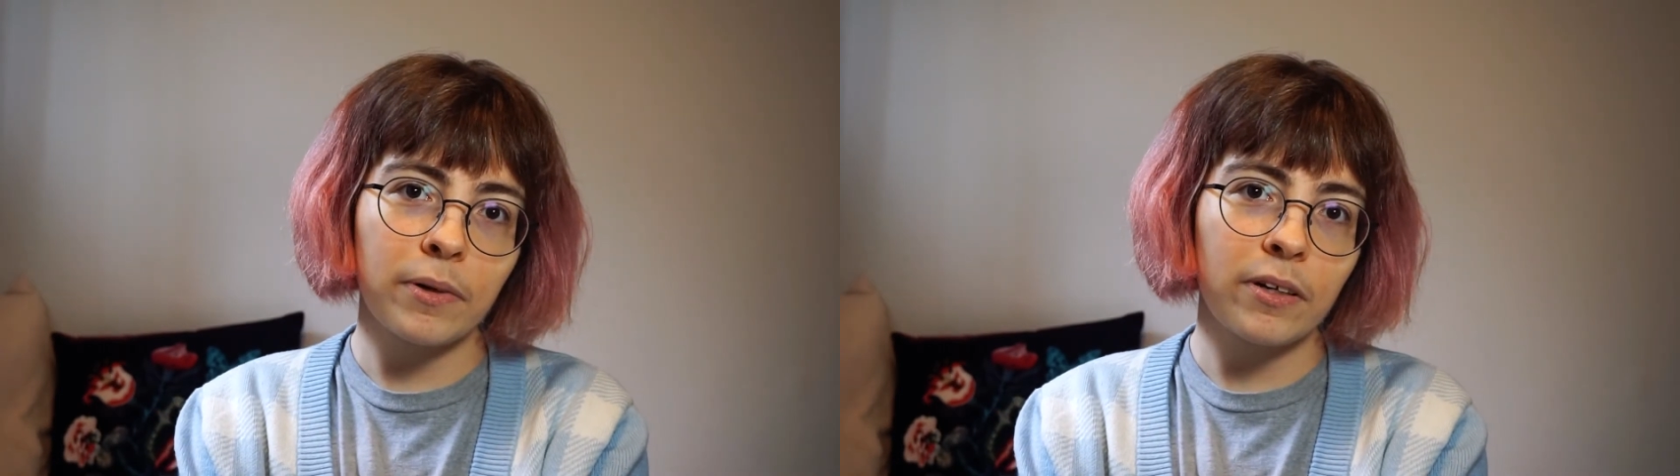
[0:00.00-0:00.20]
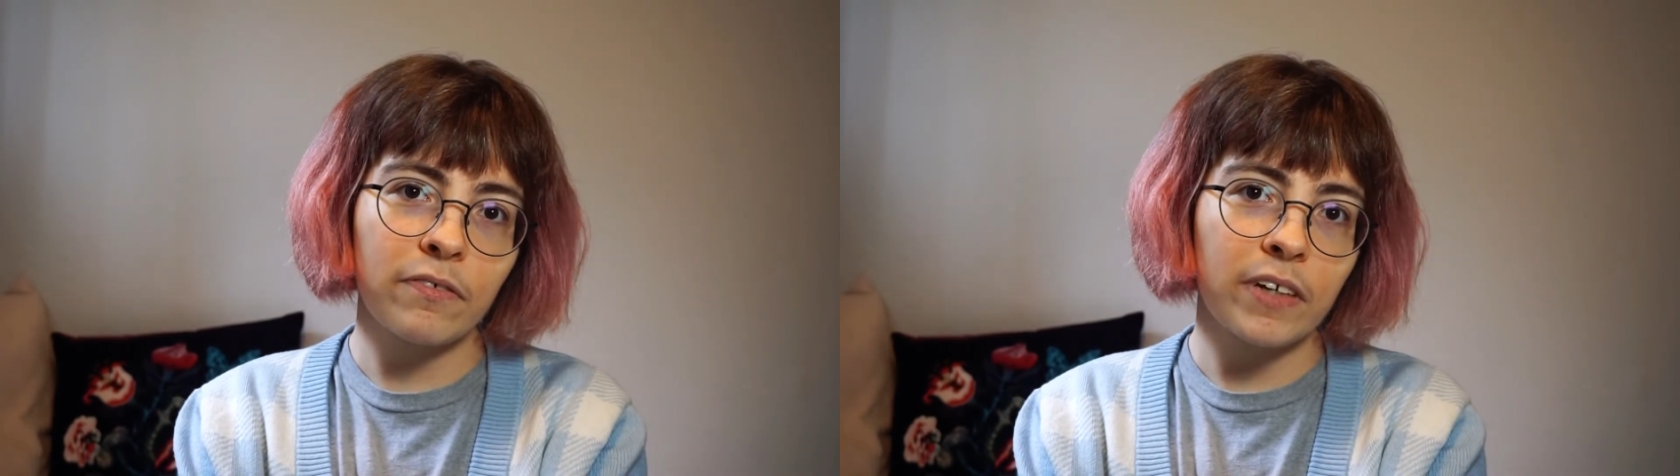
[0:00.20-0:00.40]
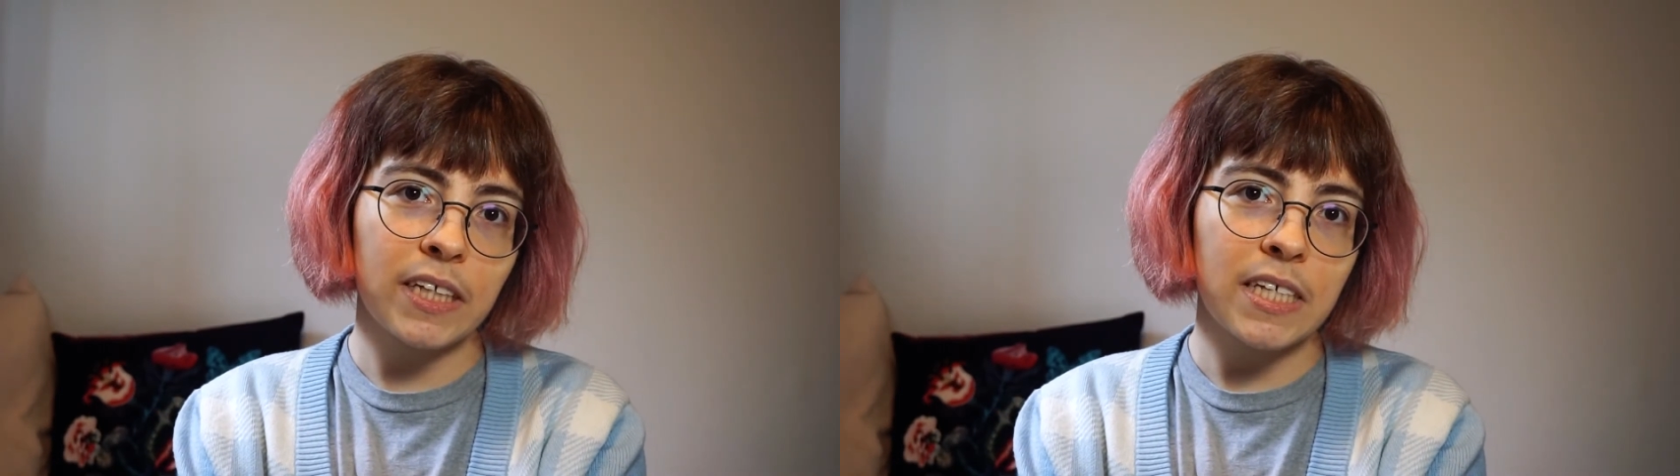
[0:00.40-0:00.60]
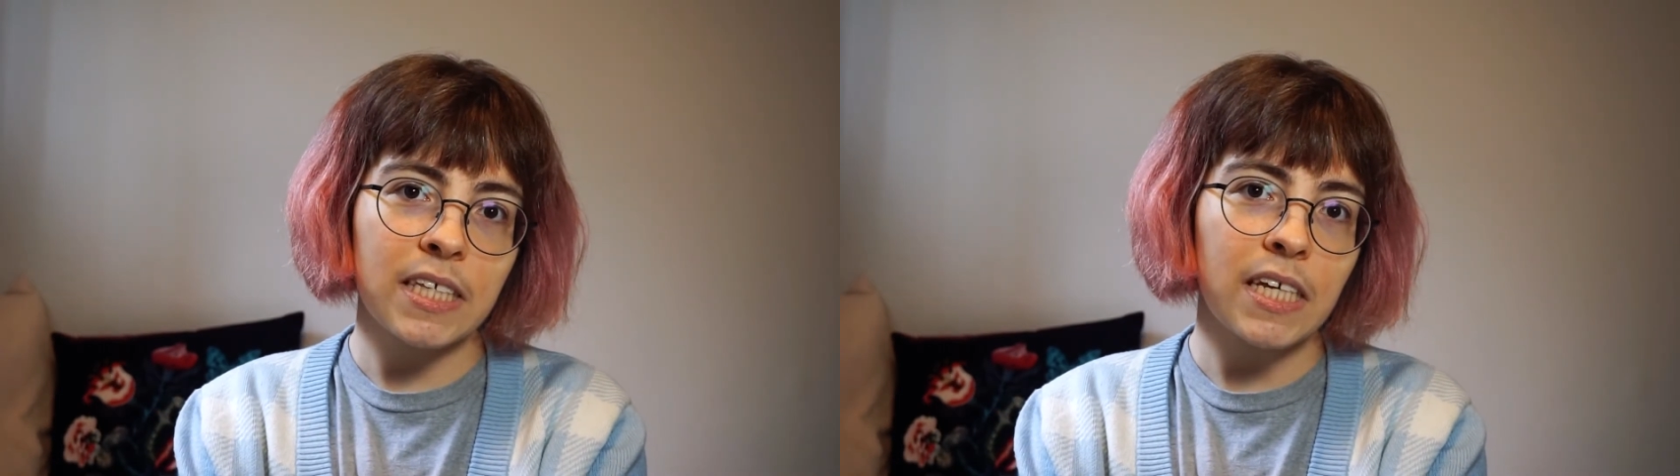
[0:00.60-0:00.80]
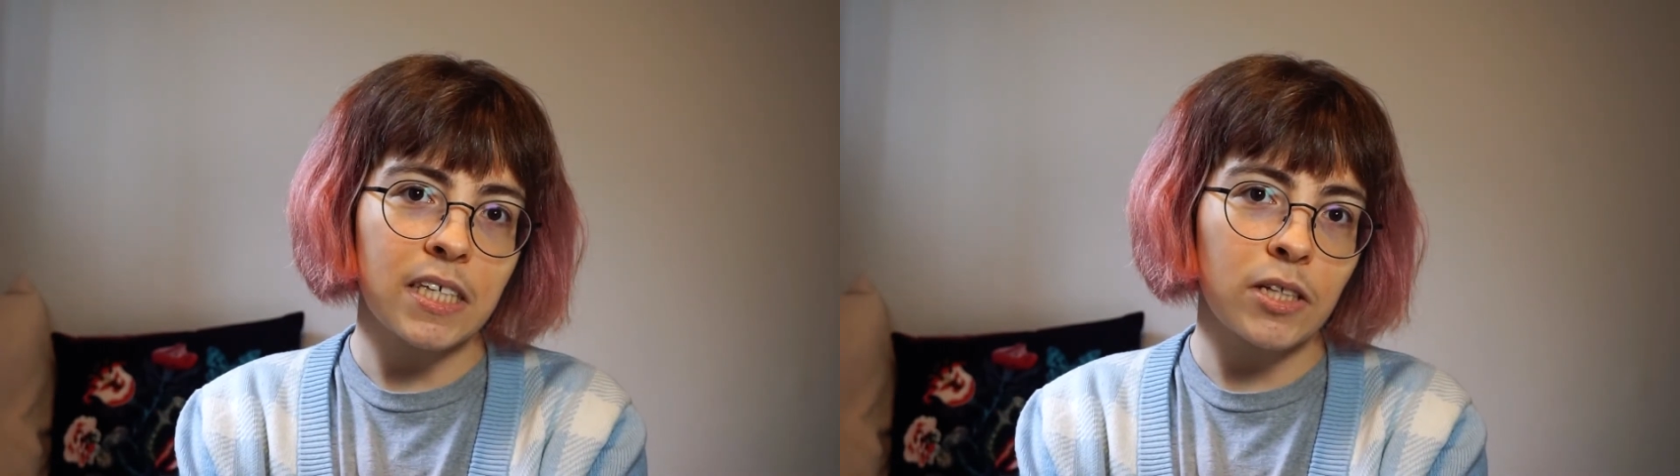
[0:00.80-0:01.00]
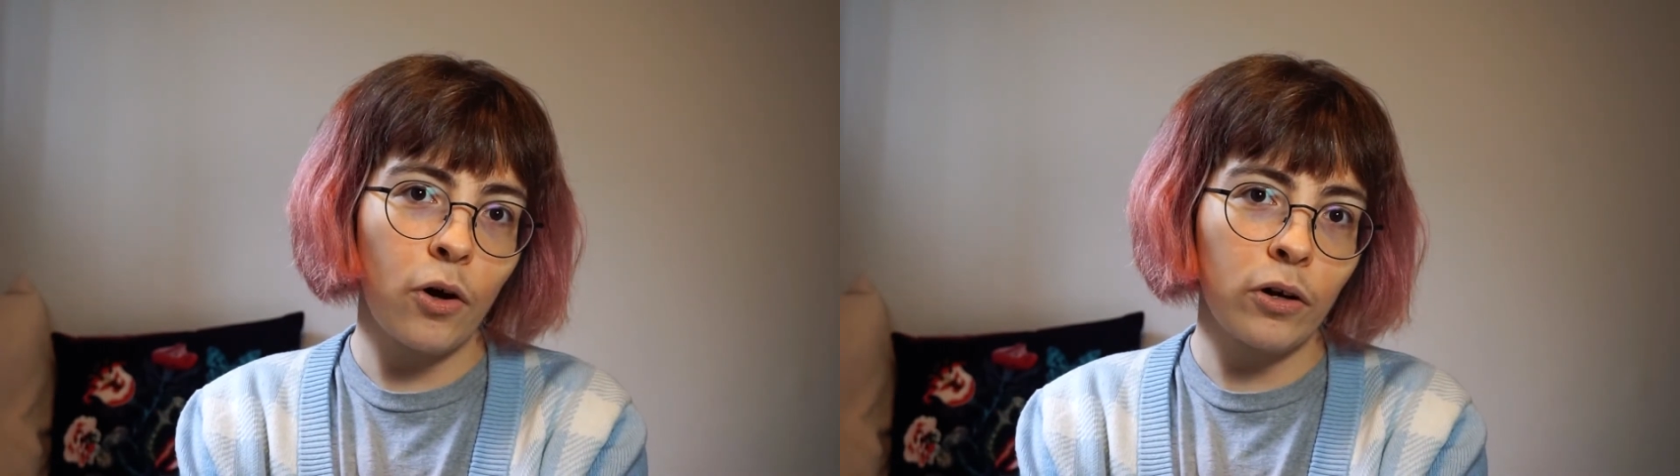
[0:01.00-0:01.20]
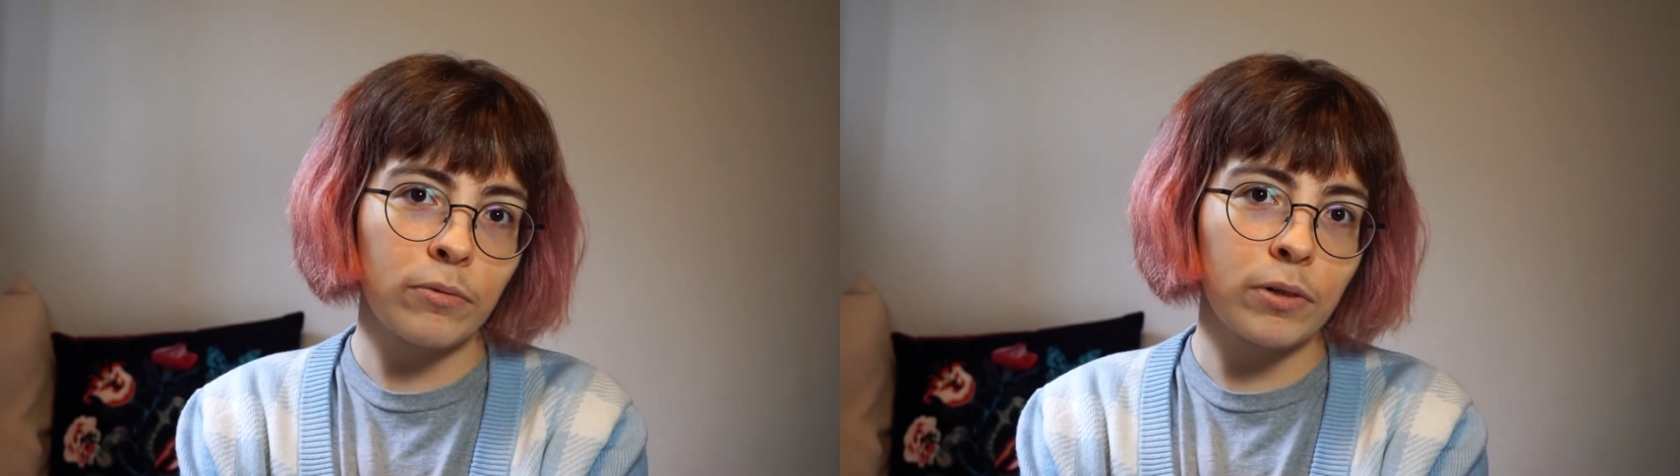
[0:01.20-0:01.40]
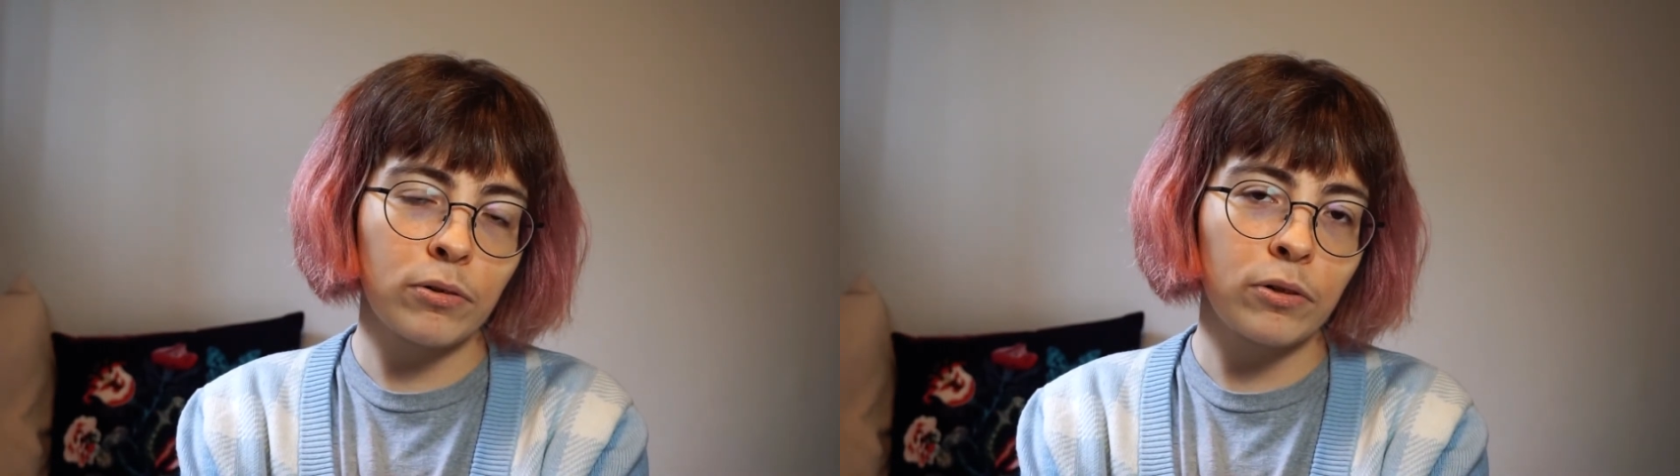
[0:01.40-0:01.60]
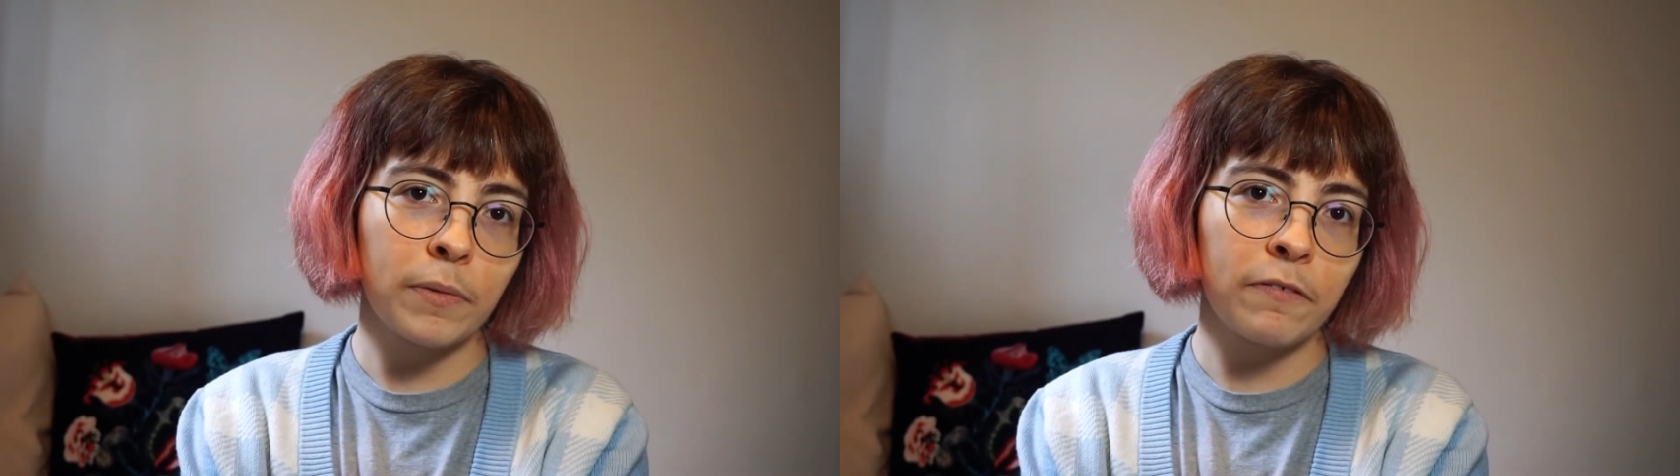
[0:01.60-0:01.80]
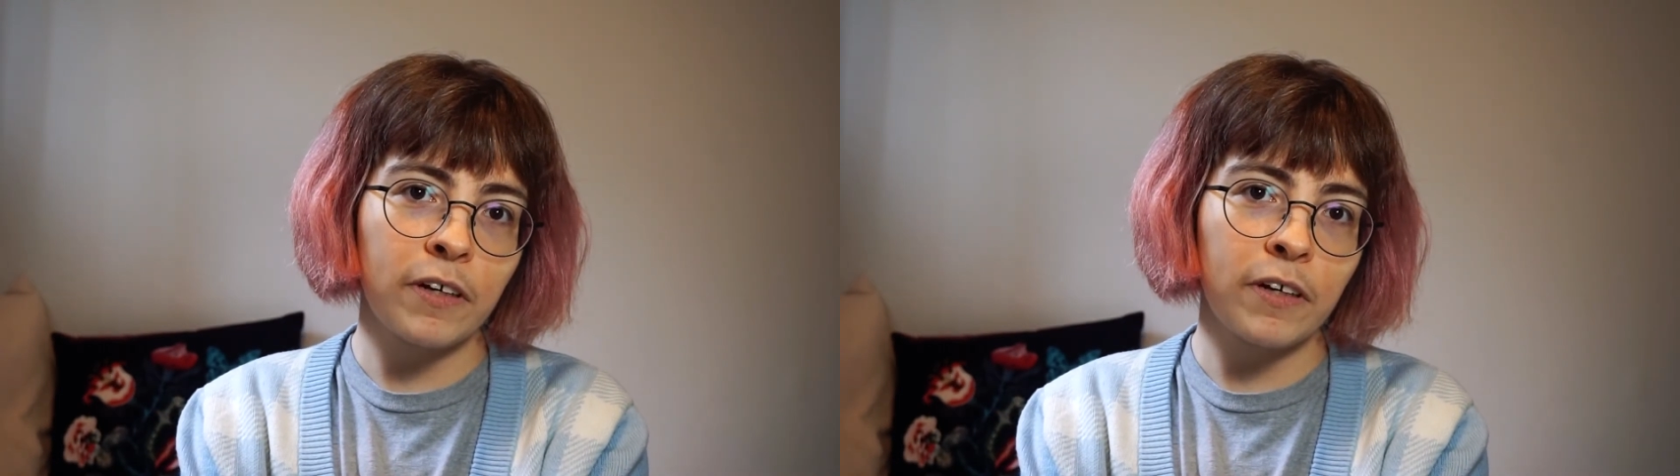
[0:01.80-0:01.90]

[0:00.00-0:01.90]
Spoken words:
What do you think this is? Not a recruitment